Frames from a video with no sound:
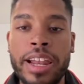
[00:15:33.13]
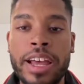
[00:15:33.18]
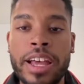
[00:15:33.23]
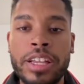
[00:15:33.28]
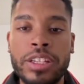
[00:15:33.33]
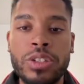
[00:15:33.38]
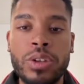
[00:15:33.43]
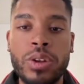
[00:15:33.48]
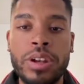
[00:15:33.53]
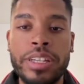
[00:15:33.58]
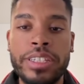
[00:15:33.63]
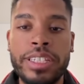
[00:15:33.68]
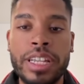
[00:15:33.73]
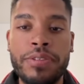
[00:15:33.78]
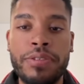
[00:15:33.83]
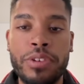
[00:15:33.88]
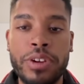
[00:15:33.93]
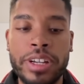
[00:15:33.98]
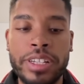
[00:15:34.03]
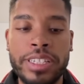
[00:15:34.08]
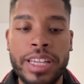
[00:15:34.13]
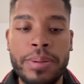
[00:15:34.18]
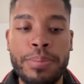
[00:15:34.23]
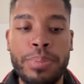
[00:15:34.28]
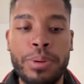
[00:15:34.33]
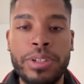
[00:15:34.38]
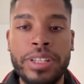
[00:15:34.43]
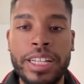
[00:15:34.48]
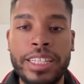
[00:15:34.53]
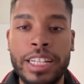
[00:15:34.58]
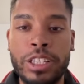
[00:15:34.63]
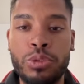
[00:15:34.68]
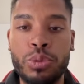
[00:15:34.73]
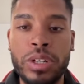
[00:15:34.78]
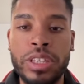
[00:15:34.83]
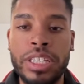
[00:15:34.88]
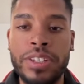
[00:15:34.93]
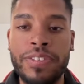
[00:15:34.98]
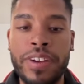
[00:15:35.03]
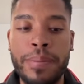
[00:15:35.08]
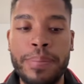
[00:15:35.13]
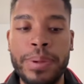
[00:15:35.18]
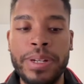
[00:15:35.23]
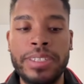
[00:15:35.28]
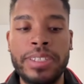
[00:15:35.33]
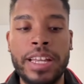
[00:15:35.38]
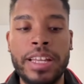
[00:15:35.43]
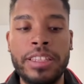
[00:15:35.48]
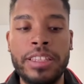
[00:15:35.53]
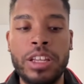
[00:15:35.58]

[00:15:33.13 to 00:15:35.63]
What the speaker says: So let's say for example that at 25%